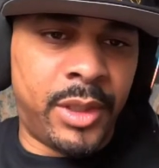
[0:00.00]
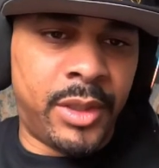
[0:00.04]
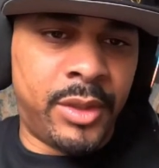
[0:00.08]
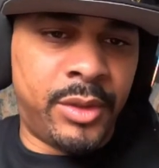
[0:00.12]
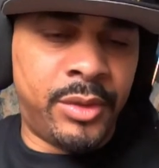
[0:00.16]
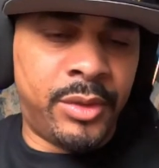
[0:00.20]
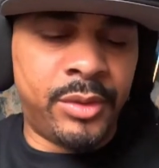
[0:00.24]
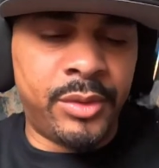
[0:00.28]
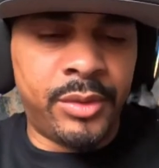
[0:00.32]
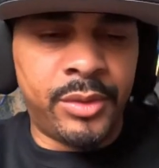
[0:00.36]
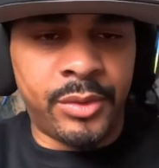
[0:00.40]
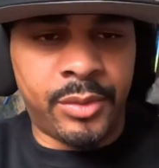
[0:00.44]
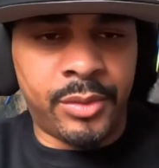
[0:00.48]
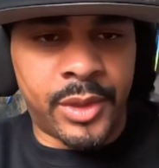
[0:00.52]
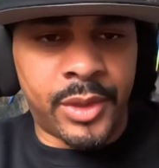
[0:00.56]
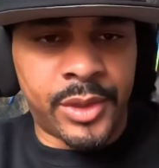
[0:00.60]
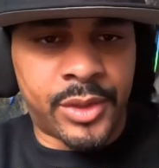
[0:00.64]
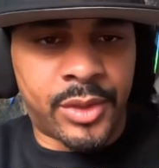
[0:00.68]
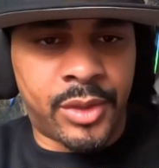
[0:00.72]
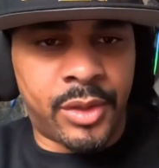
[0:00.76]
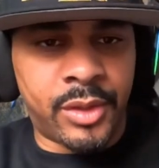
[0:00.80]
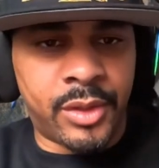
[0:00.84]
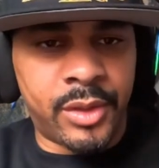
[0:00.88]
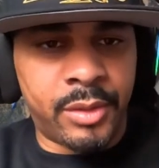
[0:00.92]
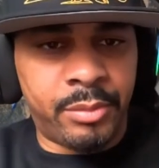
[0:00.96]
dude who was
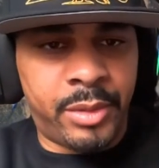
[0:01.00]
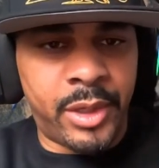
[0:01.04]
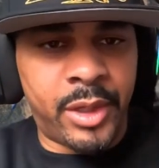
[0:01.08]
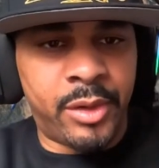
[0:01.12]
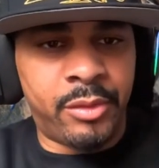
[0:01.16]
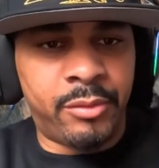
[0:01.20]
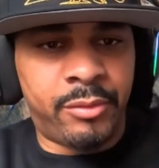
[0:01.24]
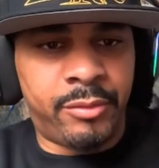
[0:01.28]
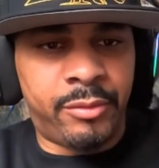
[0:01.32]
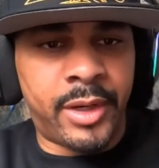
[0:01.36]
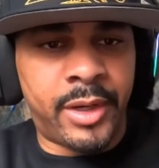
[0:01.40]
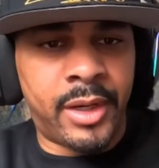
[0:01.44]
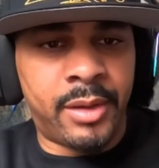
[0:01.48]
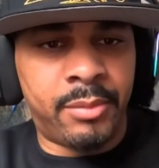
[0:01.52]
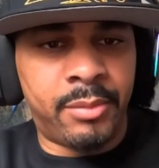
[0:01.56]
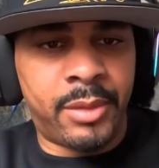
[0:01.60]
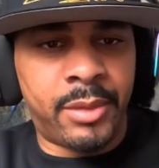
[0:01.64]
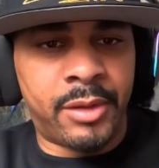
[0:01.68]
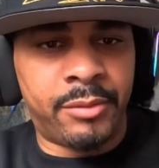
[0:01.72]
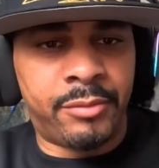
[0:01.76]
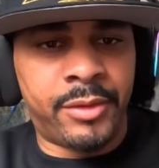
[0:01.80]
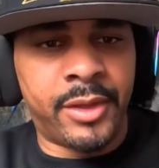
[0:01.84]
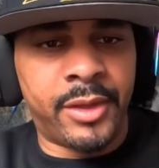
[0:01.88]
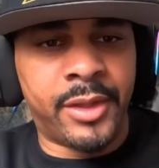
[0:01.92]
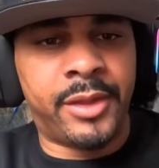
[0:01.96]
called a pedophile
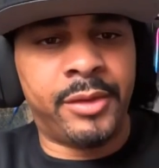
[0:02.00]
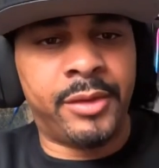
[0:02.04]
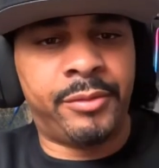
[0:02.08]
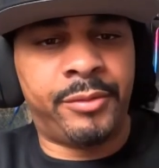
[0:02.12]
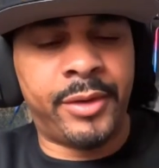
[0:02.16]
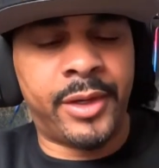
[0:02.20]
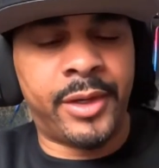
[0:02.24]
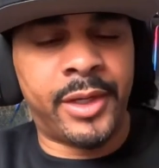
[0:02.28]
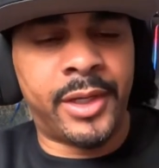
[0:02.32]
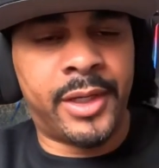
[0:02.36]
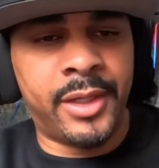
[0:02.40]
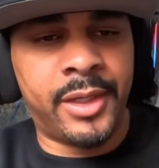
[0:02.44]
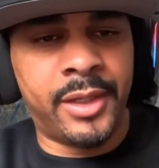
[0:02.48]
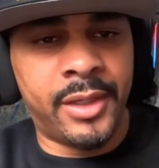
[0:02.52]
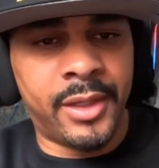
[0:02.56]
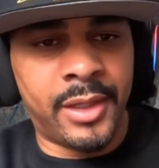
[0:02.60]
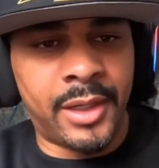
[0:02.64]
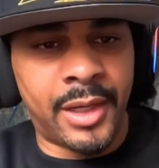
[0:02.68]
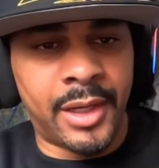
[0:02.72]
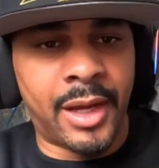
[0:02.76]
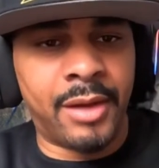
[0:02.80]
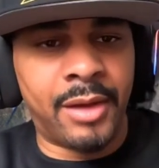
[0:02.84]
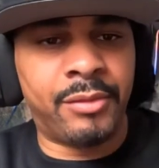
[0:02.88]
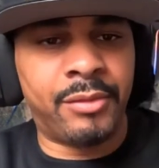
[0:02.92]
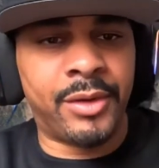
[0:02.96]
by Filthy Frankie
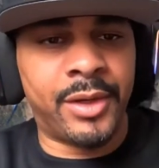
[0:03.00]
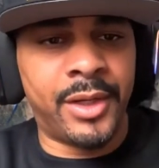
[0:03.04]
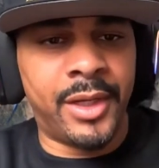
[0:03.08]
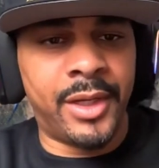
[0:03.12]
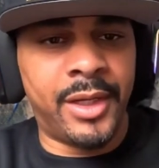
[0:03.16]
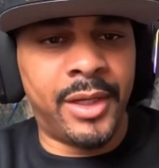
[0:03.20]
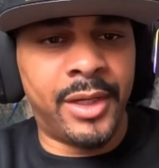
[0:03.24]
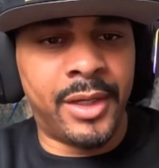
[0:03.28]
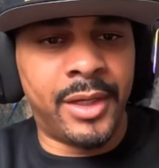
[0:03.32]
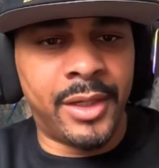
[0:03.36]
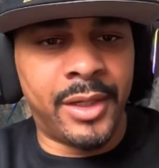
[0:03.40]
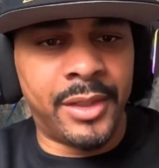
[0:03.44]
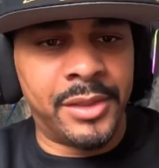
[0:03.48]
live on air,